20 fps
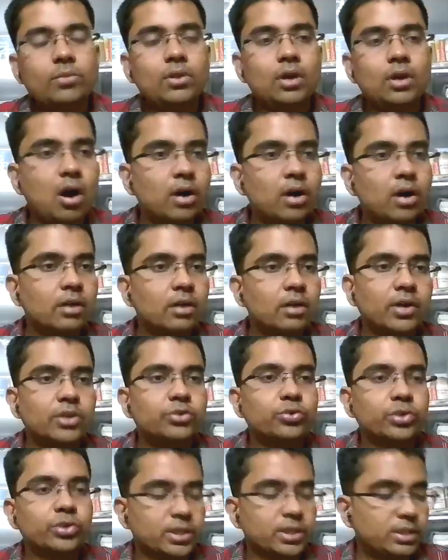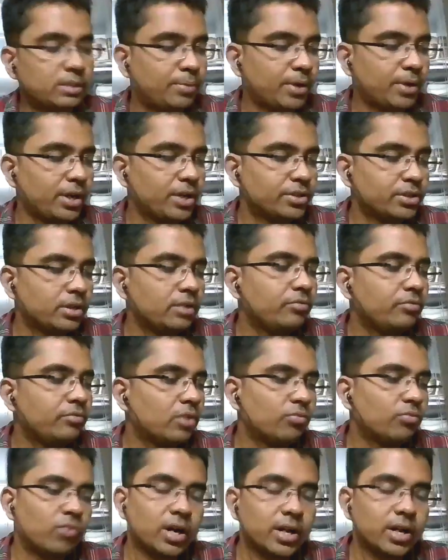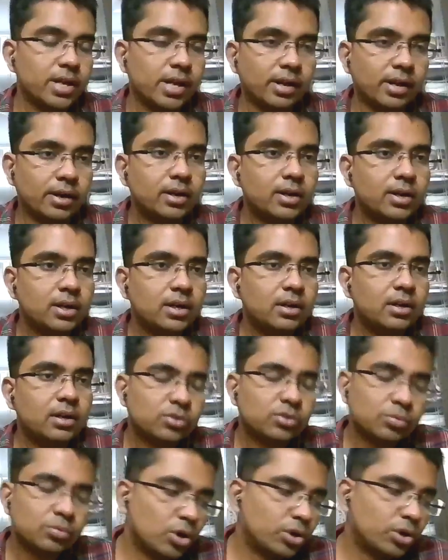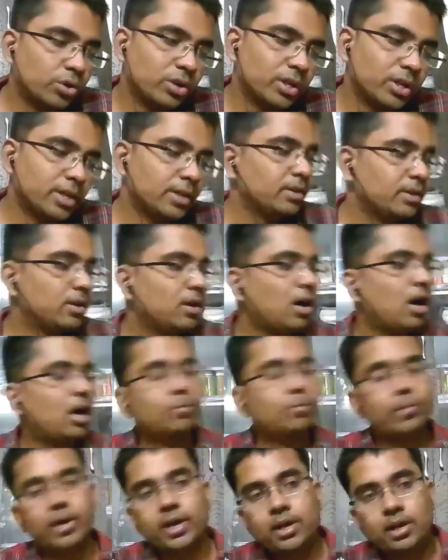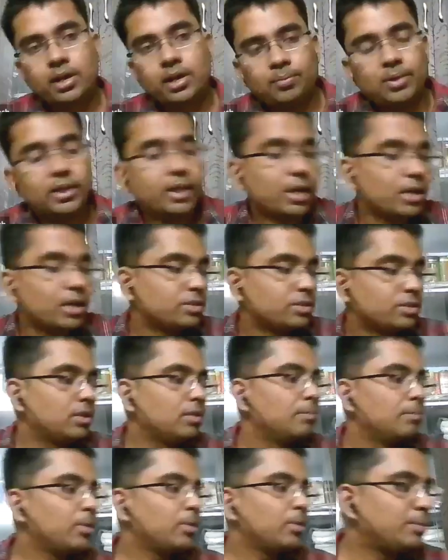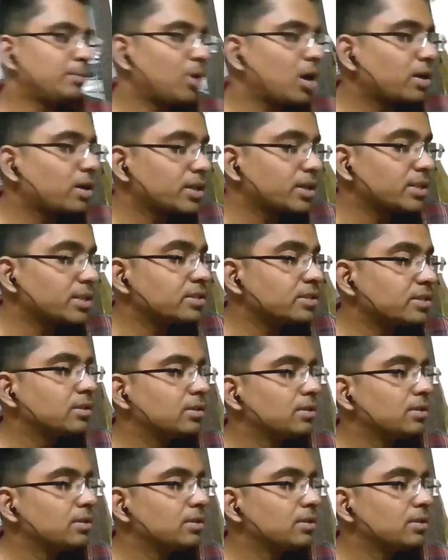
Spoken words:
order for judicial separation for 1 year summatively, or by an application by the parties.